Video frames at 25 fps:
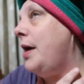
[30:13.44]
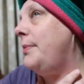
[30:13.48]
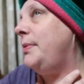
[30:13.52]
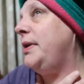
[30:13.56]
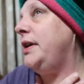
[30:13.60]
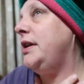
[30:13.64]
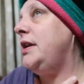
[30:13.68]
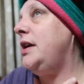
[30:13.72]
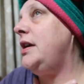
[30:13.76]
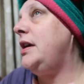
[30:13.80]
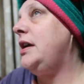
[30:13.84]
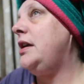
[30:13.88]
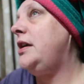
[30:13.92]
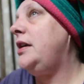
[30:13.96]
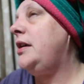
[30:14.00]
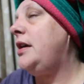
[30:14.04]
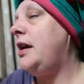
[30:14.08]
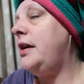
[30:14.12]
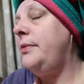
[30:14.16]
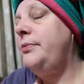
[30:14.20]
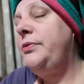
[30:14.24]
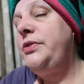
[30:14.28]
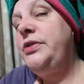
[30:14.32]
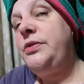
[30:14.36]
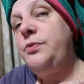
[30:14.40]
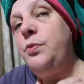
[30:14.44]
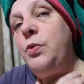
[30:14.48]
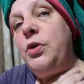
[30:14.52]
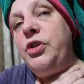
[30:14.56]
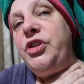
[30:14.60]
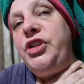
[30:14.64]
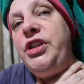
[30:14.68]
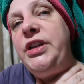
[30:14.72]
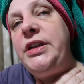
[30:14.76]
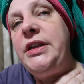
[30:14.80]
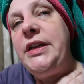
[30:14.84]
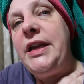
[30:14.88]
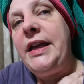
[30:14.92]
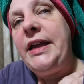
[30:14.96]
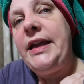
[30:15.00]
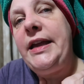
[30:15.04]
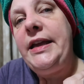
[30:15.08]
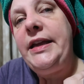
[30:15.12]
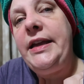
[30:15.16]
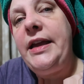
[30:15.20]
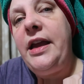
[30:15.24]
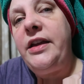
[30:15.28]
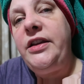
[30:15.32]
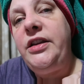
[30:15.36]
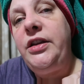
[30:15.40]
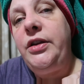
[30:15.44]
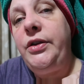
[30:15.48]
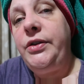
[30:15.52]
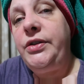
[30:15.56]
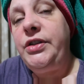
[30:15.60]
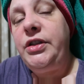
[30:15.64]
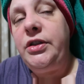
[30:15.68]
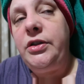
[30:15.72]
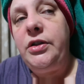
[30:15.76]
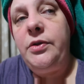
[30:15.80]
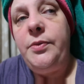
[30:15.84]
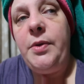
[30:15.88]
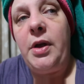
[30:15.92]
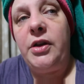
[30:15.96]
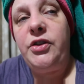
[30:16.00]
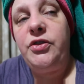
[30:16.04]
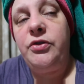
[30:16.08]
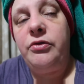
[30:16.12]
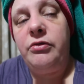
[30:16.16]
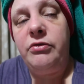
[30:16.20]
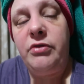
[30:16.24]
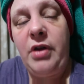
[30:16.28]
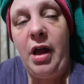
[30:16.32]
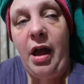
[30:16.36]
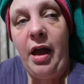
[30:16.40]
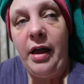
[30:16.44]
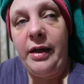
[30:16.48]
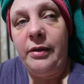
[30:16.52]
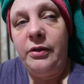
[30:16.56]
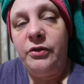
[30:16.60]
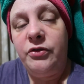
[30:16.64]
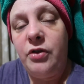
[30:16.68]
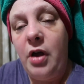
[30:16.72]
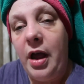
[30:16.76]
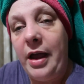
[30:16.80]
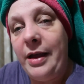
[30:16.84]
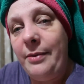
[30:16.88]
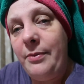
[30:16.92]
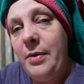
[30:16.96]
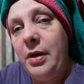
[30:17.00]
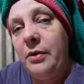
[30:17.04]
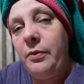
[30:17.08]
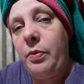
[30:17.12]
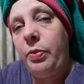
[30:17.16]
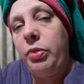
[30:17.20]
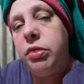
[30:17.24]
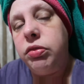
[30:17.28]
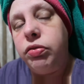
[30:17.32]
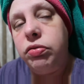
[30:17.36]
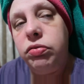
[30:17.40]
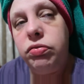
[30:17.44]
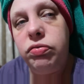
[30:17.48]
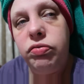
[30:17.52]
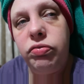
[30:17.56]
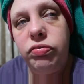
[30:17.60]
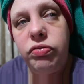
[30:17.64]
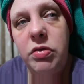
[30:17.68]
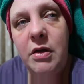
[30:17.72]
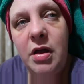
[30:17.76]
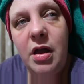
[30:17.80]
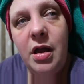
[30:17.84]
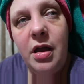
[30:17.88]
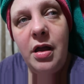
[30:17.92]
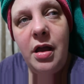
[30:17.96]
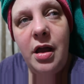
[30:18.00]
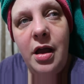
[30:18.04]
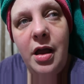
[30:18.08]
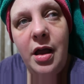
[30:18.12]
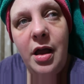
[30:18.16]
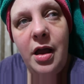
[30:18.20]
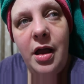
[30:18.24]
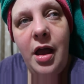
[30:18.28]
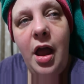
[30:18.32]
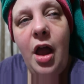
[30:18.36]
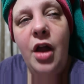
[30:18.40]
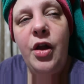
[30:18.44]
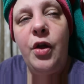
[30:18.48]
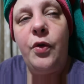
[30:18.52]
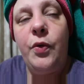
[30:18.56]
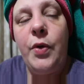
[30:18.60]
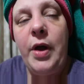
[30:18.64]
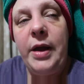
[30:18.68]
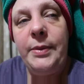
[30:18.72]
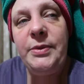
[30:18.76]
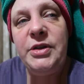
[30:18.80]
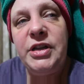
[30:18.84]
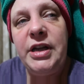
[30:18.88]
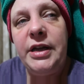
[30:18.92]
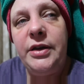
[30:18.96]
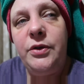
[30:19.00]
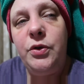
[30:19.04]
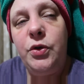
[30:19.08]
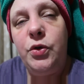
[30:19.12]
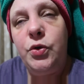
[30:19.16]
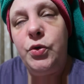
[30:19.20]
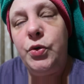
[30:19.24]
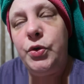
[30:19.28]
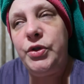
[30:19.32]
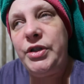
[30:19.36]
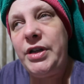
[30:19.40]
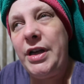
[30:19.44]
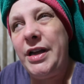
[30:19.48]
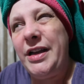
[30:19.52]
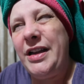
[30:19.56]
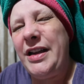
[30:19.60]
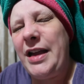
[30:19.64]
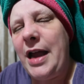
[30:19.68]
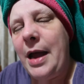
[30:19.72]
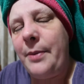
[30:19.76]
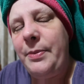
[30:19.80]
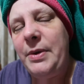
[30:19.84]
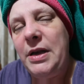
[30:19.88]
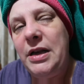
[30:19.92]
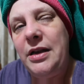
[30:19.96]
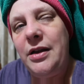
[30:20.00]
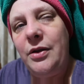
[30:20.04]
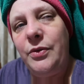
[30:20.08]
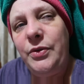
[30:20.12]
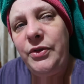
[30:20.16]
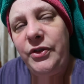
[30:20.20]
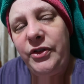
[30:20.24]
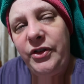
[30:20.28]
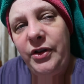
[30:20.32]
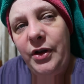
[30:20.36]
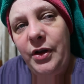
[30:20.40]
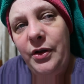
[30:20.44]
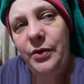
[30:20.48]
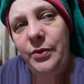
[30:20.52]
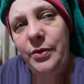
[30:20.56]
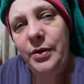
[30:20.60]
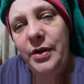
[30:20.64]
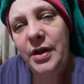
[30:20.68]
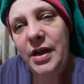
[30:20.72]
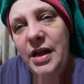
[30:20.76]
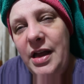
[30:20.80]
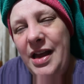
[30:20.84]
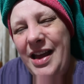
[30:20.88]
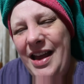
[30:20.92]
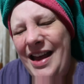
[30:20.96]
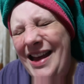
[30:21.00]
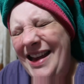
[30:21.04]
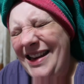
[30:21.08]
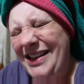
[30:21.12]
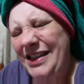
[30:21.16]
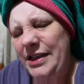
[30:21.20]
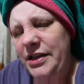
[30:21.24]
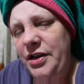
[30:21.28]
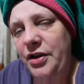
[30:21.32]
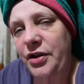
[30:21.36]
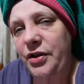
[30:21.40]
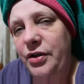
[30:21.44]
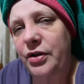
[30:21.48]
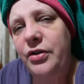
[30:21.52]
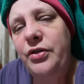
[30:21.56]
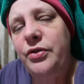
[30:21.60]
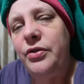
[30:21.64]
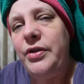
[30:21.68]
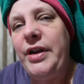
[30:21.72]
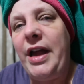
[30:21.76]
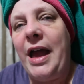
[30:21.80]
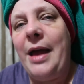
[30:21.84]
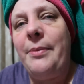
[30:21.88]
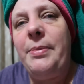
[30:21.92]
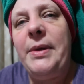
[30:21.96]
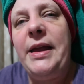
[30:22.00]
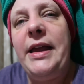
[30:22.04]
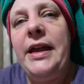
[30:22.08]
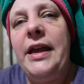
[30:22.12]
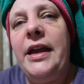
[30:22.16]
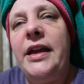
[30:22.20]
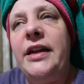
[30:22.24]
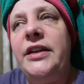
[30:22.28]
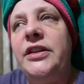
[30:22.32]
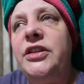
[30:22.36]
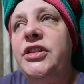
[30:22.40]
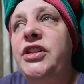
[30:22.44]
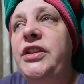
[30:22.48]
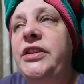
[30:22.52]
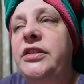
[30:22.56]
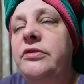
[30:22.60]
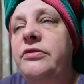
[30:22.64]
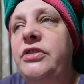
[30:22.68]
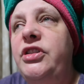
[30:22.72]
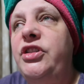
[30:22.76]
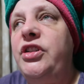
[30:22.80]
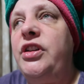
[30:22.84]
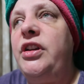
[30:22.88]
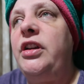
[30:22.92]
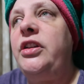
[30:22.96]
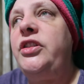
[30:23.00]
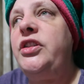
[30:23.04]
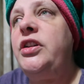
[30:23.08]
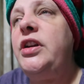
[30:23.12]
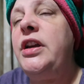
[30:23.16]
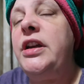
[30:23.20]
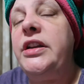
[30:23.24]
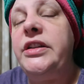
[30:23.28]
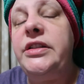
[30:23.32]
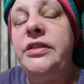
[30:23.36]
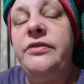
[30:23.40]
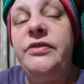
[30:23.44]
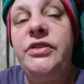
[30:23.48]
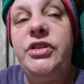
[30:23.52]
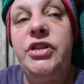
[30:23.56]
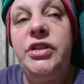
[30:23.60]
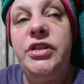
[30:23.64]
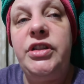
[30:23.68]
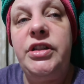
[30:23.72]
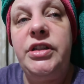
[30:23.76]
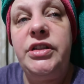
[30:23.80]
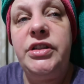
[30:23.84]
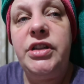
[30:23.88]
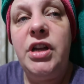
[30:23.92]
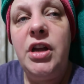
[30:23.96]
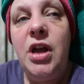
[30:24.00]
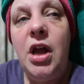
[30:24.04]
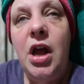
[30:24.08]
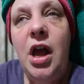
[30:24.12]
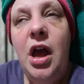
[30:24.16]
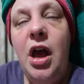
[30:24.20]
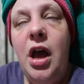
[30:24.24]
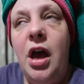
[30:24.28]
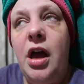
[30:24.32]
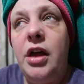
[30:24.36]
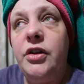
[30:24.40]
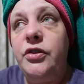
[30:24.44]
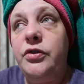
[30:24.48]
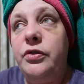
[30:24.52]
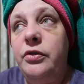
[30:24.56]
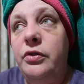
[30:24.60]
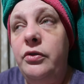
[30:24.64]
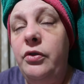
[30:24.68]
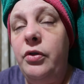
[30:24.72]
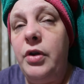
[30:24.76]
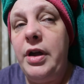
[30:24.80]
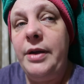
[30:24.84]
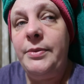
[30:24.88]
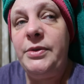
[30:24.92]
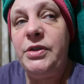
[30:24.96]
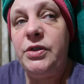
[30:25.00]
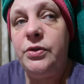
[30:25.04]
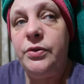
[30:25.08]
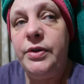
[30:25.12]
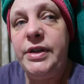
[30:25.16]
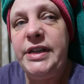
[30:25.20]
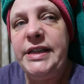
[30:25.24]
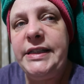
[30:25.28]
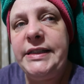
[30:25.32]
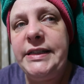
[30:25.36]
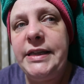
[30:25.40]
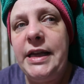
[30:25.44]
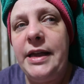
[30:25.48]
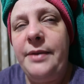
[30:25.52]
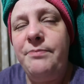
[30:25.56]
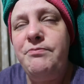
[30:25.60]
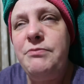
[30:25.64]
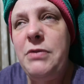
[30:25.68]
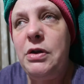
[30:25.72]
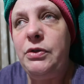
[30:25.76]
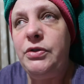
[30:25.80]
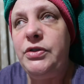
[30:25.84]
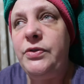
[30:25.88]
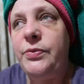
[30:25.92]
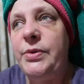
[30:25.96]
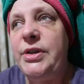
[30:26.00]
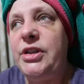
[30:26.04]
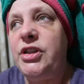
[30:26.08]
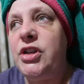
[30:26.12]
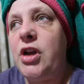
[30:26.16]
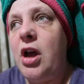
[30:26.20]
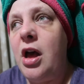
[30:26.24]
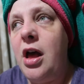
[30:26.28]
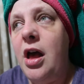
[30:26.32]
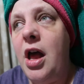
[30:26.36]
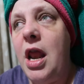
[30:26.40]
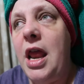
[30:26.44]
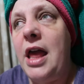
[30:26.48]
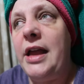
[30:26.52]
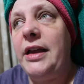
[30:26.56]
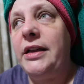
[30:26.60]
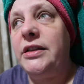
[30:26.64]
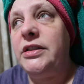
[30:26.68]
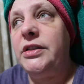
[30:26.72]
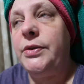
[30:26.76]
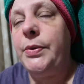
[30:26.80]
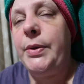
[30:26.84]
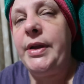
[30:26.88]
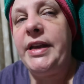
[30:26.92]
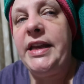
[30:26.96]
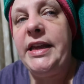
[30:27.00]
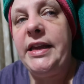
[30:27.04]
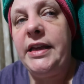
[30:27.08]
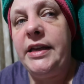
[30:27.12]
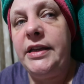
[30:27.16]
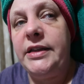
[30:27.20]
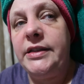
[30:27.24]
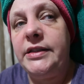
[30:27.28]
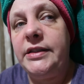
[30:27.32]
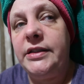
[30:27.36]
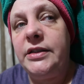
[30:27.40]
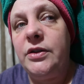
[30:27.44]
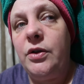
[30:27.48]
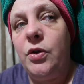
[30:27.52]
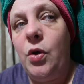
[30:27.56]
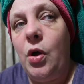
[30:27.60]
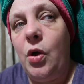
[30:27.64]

I'm gonna. I'm watching a YouTube true crime crime channel called Gabby Loso, And it's a young girl called Gabby, and she's a researcher, and she researches uh, true crime stories, most of which are like 20 years